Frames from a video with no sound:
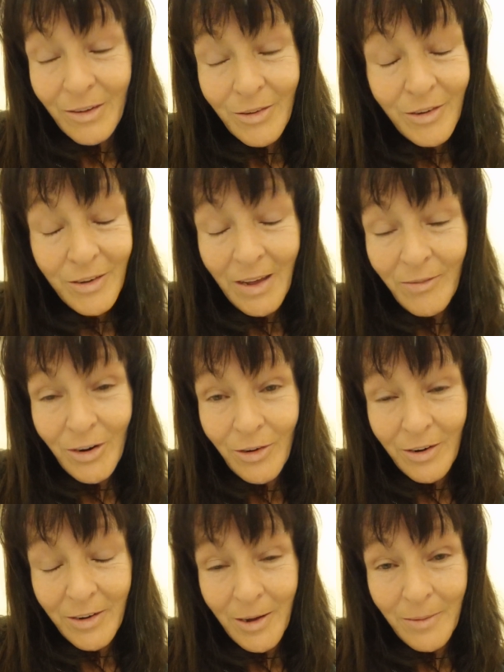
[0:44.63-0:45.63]
you can have a
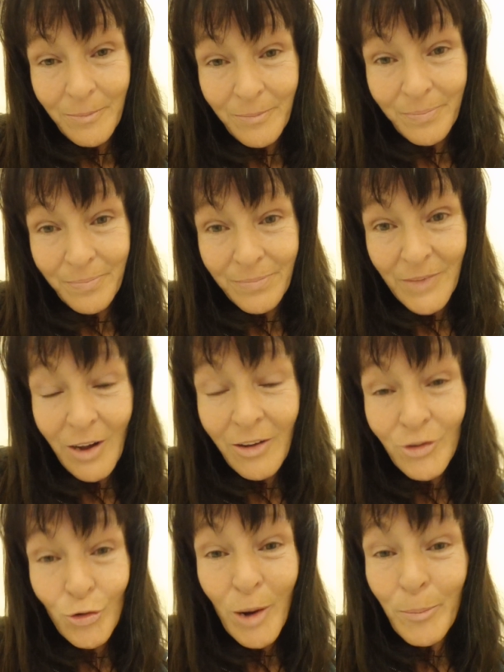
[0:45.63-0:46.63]
look at it. I got
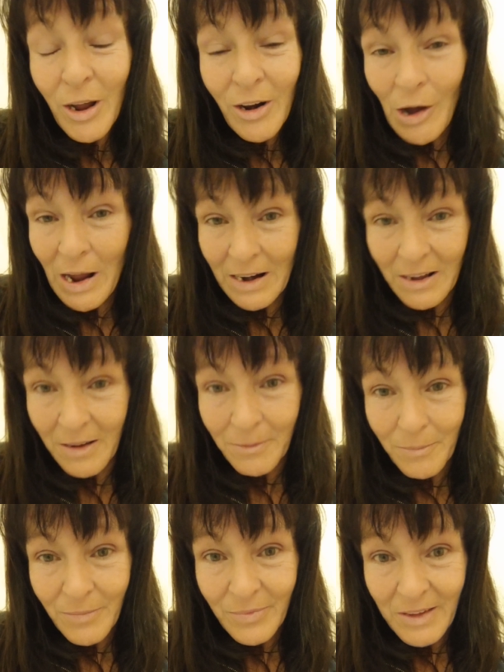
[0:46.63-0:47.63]
struck by lightning
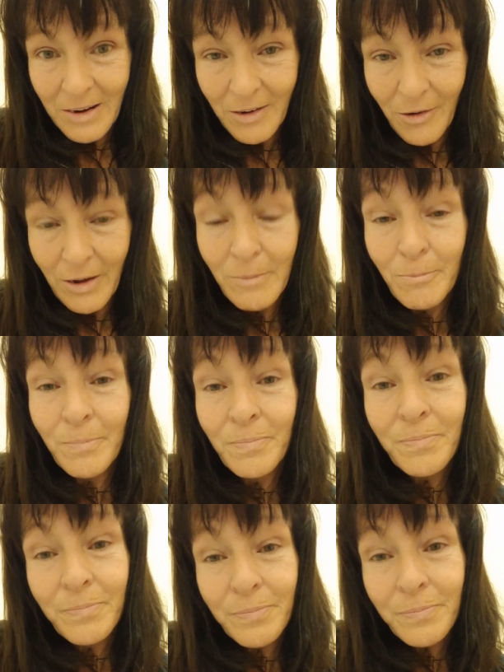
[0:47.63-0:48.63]
that night.
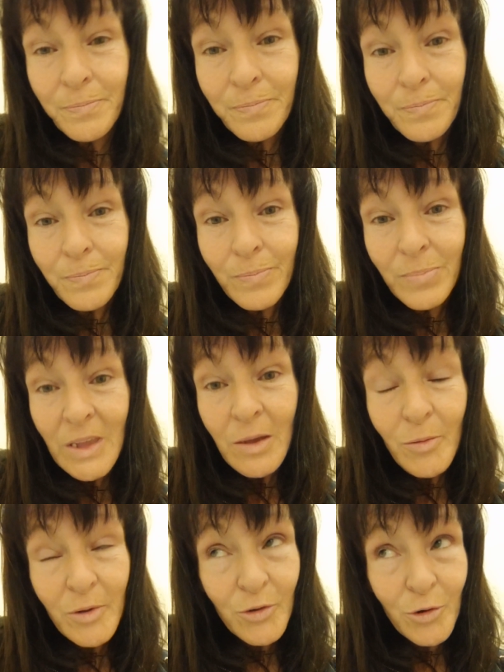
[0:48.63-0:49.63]

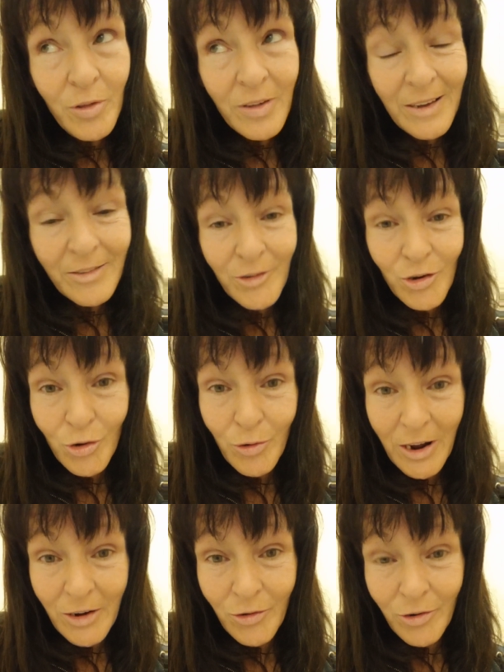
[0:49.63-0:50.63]
There were
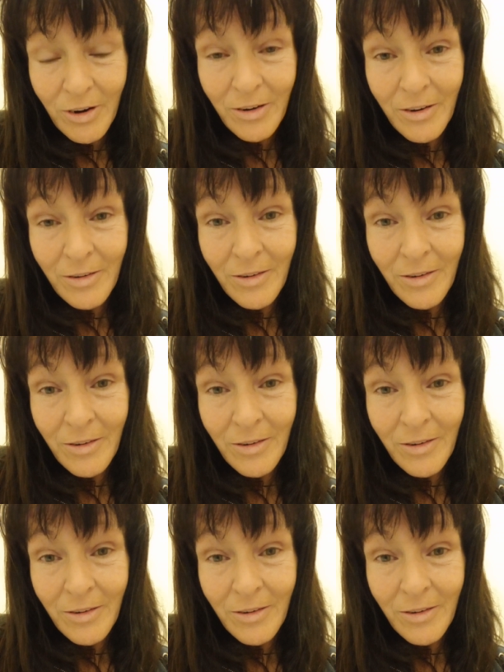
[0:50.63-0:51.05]
2,200